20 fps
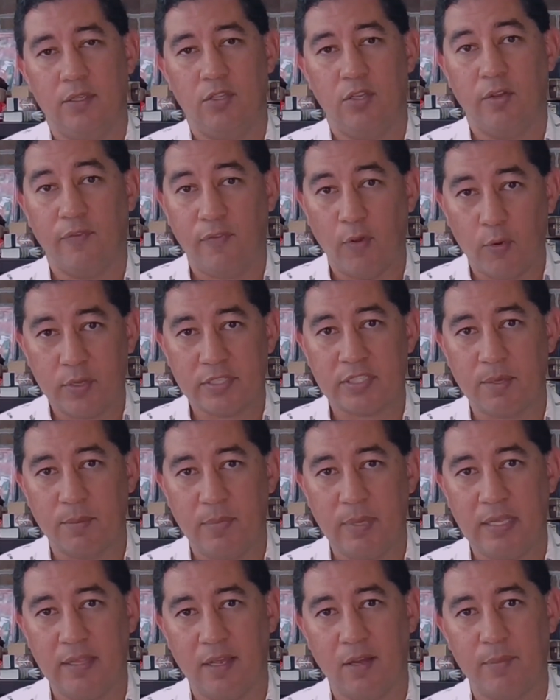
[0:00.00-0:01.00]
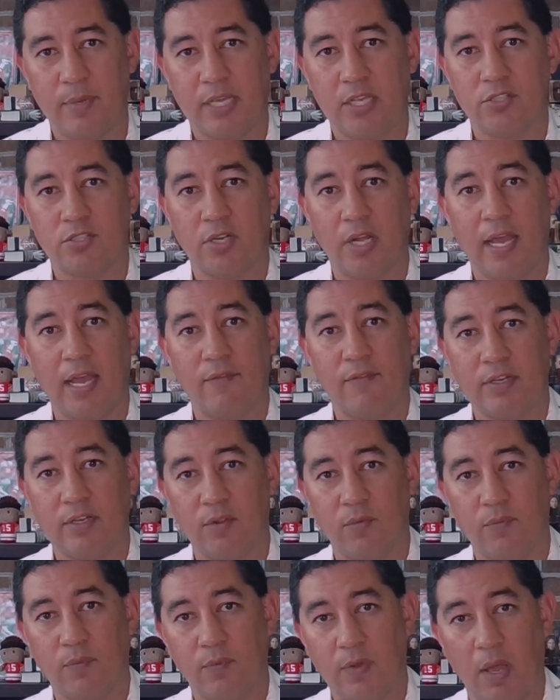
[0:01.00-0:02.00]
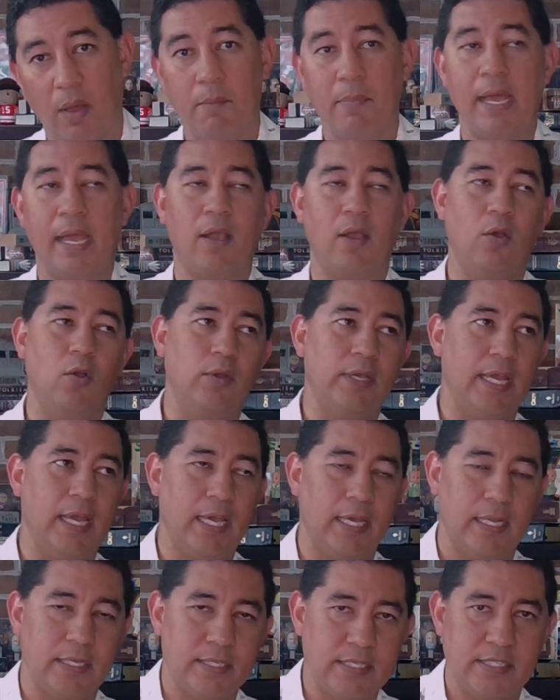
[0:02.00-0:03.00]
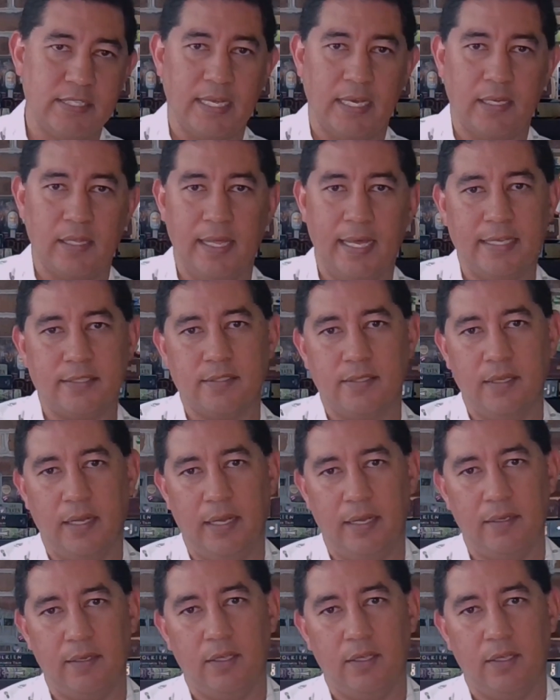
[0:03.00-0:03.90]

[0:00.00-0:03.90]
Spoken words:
Your focus can be there because you're not having to come back, oh yeah, I got to teach that class tonight.